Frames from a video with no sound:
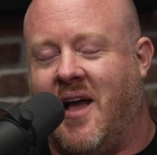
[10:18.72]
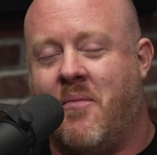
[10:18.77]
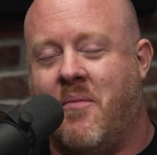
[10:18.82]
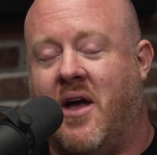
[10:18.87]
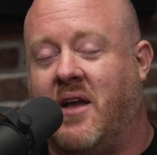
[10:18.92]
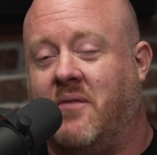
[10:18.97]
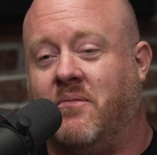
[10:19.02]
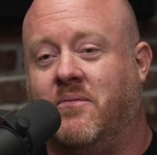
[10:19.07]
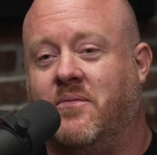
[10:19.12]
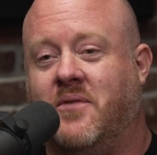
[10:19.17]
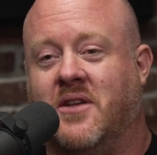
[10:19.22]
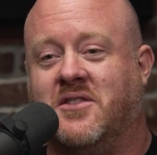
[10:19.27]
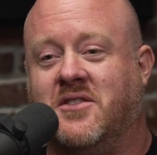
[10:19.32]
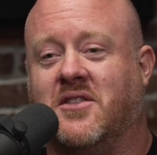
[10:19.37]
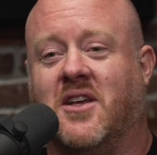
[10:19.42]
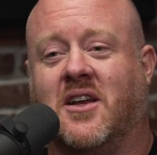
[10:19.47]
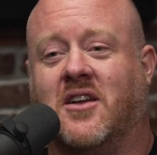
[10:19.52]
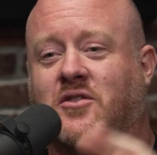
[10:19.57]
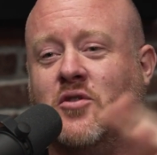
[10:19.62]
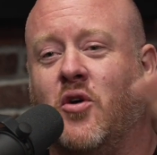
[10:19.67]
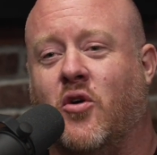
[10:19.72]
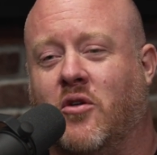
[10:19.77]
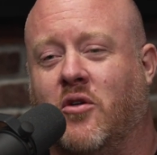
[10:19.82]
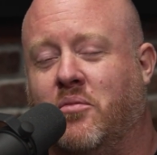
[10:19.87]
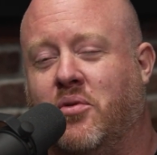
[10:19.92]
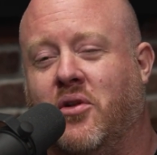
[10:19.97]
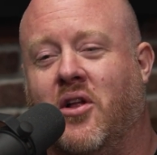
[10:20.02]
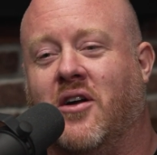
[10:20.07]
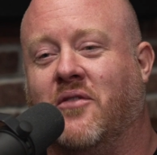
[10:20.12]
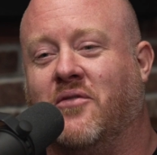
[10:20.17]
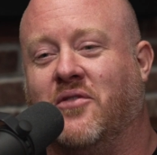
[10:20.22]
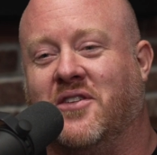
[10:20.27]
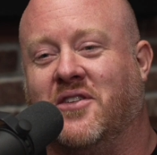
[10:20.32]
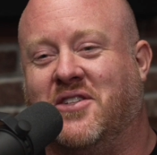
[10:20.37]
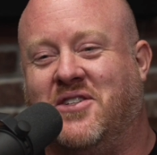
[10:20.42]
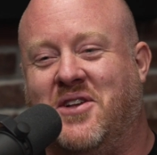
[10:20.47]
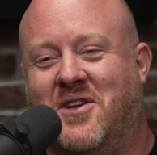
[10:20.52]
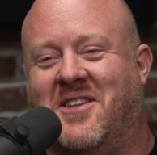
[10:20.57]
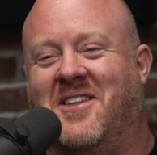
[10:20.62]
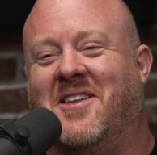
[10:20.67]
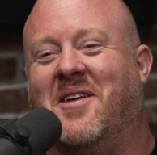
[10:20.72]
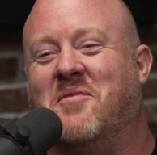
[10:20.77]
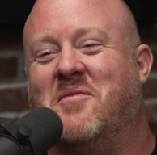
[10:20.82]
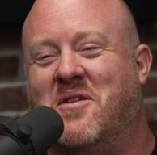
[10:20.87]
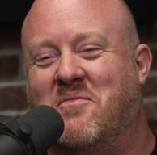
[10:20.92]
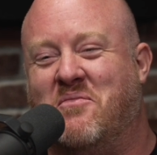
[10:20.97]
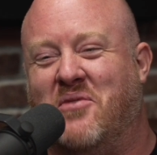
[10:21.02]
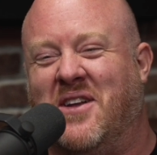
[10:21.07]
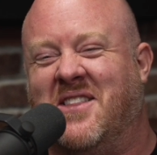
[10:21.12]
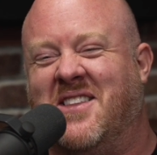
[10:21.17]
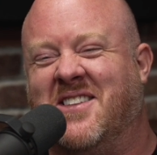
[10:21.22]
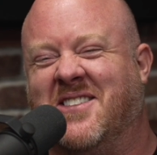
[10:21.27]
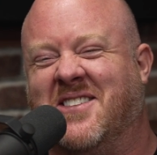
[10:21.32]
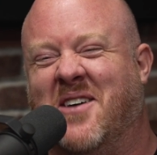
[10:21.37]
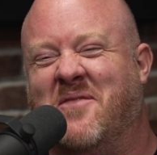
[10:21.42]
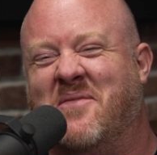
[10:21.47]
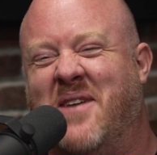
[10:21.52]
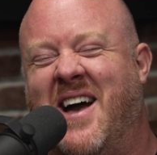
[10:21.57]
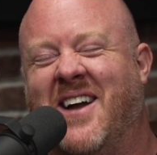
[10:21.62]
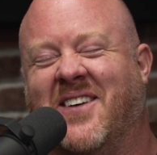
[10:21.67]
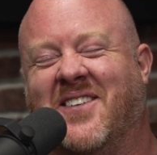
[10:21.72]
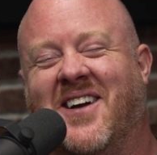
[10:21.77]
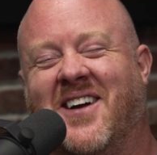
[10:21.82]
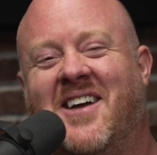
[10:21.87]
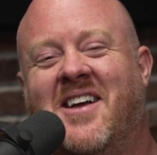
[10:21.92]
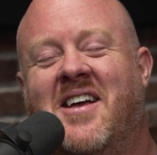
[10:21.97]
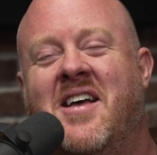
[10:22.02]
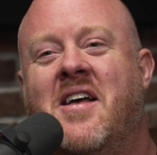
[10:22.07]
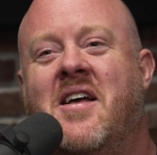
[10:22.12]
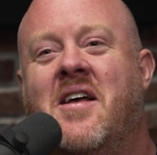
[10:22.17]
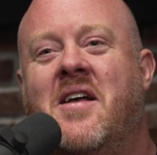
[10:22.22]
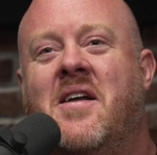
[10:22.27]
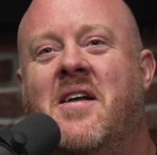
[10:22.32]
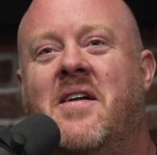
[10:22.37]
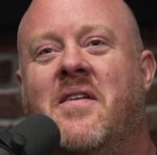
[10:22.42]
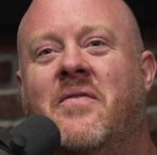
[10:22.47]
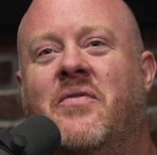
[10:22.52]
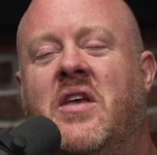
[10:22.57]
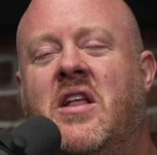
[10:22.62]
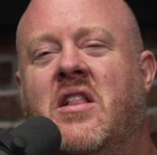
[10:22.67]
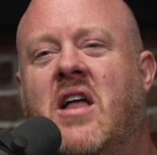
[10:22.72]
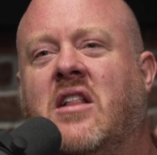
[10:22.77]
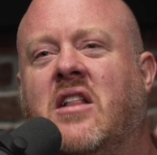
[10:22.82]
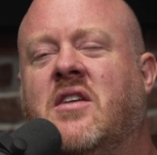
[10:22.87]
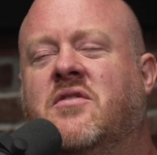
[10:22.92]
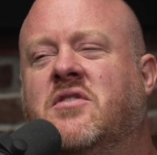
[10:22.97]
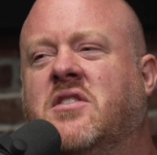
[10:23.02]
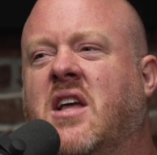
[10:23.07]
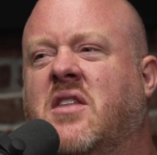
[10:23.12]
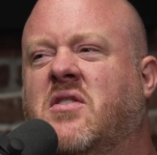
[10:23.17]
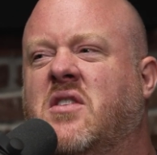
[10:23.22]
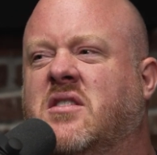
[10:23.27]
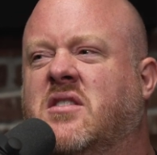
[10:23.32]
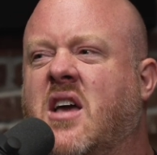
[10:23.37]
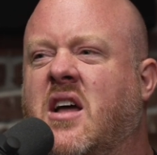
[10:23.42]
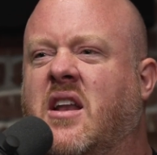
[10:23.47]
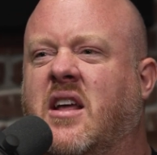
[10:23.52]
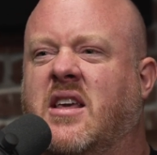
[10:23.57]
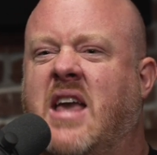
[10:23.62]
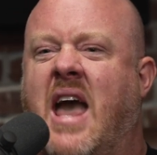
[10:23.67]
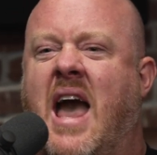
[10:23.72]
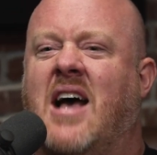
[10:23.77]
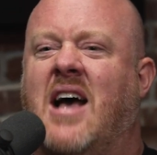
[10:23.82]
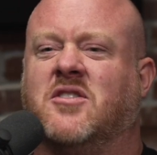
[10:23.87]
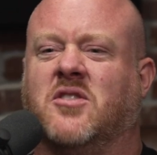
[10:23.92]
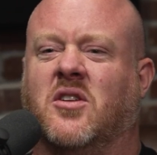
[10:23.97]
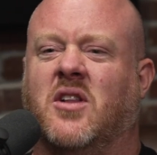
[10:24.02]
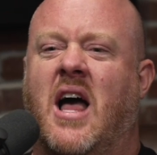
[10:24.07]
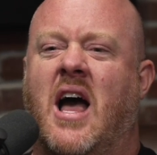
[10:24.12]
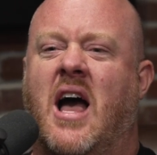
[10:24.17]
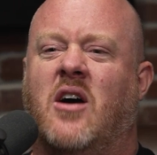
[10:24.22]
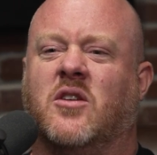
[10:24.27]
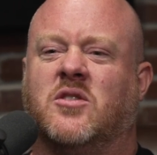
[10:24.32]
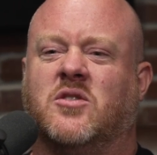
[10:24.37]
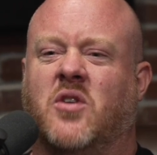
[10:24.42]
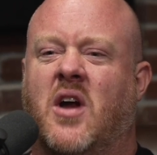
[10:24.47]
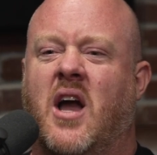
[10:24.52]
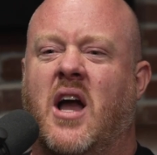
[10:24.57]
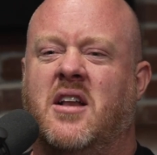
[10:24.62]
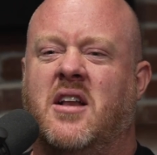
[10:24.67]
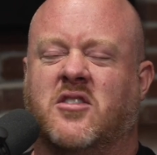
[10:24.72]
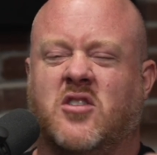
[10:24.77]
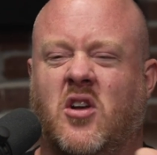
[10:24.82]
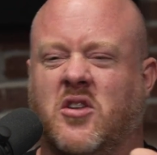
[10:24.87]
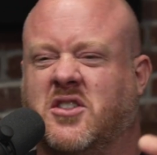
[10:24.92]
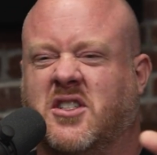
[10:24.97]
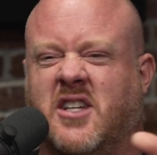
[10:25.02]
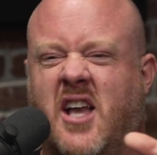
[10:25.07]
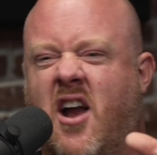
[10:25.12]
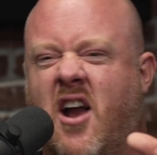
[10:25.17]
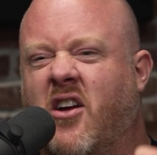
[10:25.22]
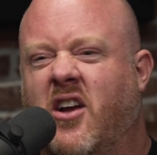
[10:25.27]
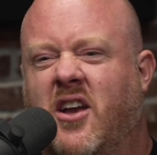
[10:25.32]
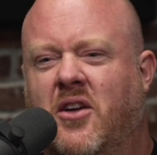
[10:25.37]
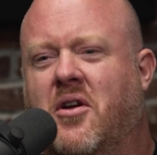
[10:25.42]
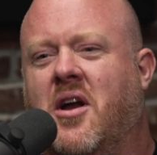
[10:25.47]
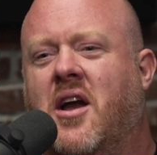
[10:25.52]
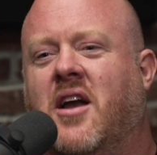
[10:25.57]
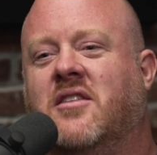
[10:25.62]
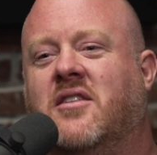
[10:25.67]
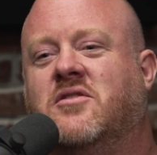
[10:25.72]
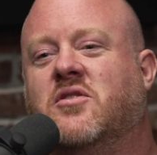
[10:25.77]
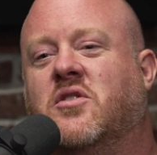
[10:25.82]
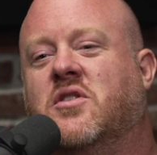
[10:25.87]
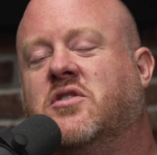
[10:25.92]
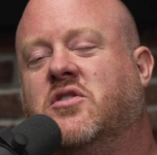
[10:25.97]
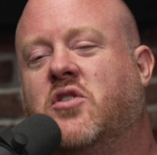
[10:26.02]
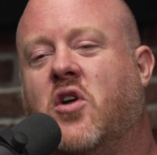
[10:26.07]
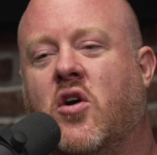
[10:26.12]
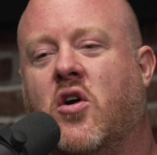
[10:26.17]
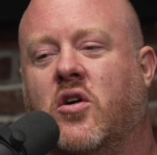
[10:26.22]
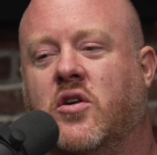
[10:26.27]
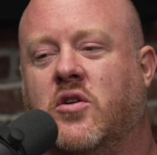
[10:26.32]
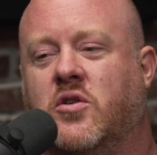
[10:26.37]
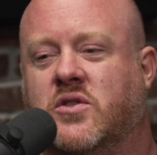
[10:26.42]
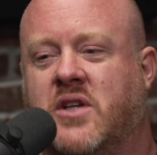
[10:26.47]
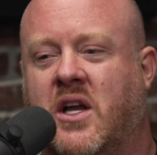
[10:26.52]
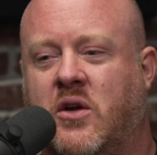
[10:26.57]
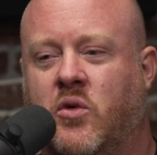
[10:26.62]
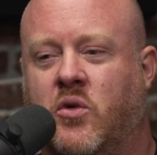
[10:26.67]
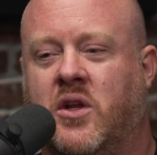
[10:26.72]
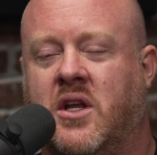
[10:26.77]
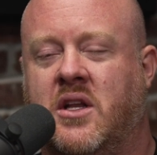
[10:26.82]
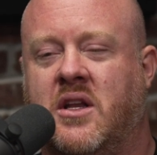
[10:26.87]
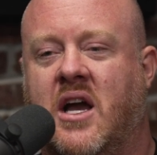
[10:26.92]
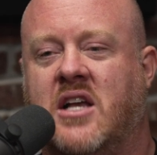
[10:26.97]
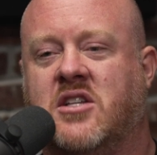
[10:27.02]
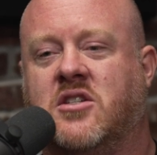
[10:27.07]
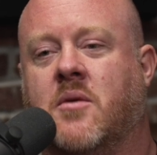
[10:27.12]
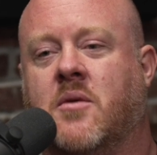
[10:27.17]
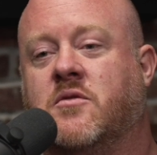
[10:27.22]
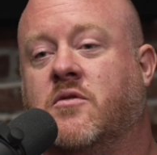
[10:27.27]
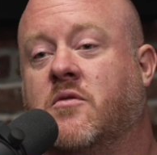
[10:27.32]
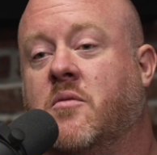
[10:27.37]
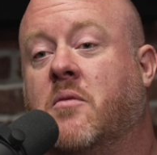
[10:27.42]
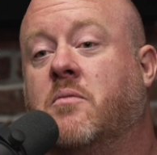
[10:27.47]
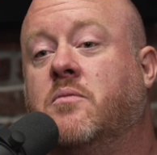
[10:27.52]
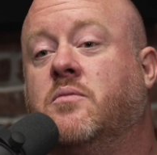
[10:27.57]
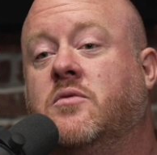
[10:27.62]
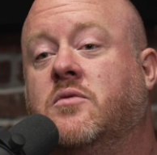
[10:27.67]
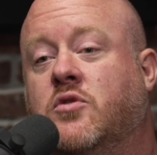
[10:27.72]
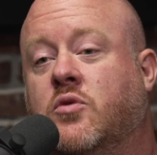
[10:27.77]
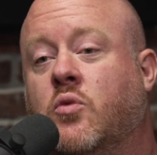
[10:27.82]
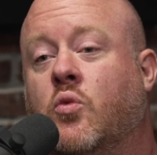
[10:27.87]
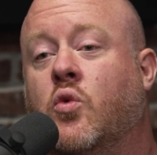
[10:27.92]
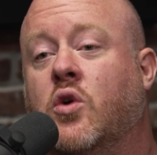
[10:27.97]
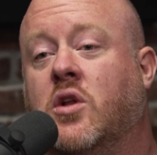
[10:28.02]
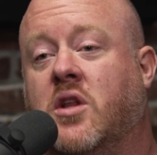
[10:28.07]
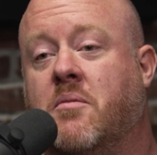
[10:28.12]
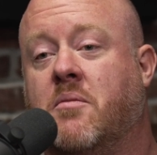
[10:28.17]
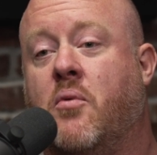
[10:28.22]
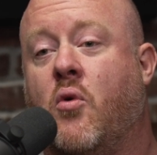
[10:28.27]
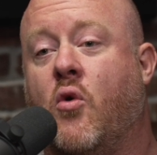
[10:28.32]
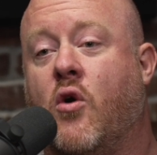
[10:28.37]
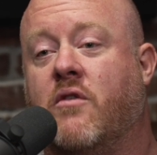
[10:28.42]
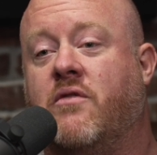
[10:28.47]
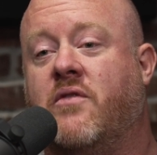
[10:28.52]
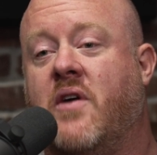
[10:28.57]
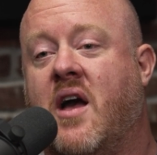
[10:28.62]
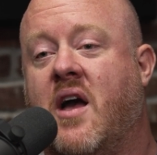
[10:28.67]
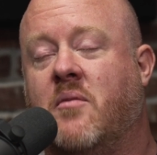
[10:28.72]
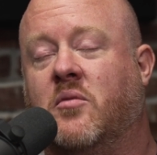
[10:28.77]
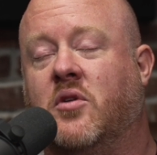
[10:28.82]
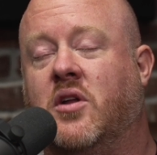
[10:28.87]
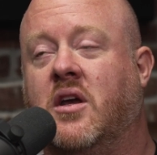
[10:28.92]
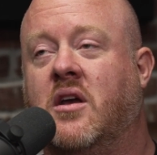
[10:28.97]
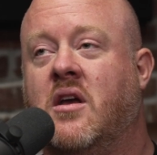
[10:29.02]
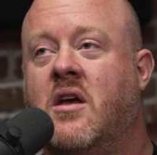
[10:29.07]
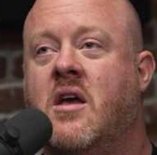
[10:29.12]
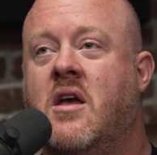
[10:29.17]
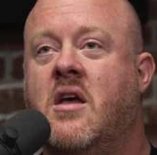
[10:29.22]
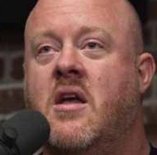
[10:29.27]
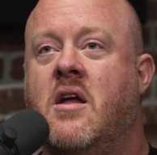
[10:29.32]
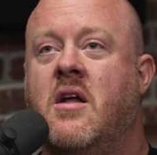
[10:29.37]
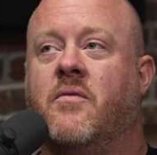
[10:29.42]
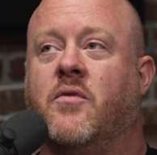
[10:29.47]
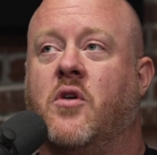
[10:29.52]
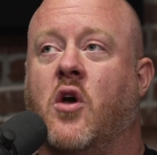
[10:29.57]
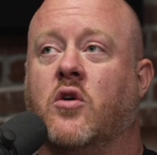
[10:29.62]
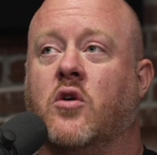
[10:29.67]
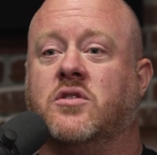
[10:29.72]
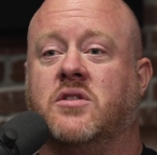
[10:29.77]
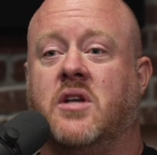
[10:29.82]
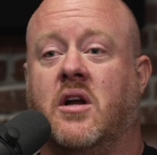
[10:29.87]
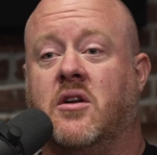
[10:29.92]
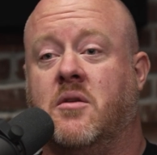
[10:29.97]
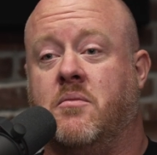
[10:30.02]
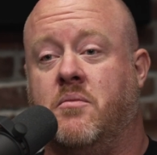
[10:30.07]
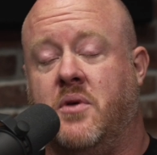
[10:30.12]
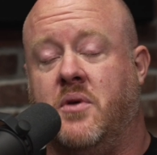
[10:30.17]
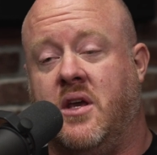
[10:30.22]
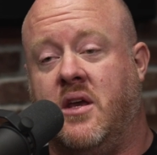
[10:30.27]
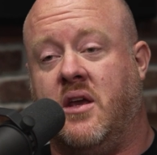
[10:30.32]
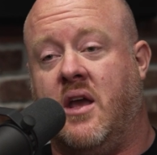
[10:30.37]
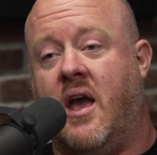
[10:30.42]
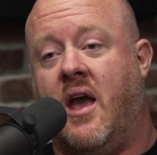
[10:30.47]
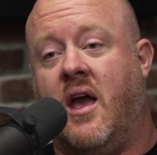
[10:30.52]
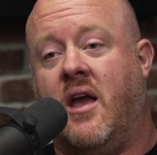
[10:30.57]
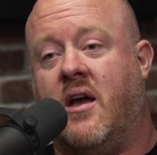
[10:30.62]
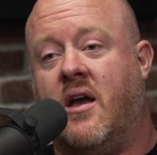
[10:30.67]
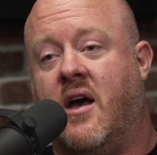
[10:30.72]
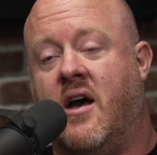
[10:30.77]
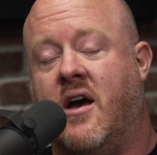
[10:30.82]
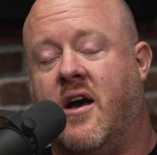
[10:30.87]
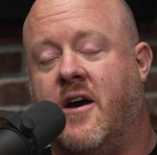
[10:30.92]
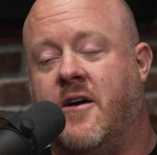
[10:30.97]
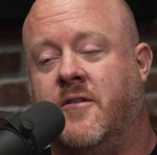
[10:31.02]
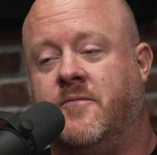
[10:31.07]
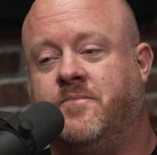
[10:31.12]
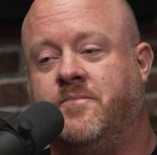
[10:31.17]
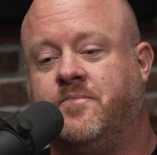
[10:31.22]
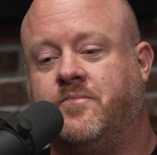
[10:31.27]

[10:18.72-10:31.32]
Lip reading: I'm like, this is like a total plug for this. I'm going to bring this all back, right? He like lives in like this kind of castle house, right? It's all scary, right? So this girl who's like really nice, comes from a really poor family, goes there to be a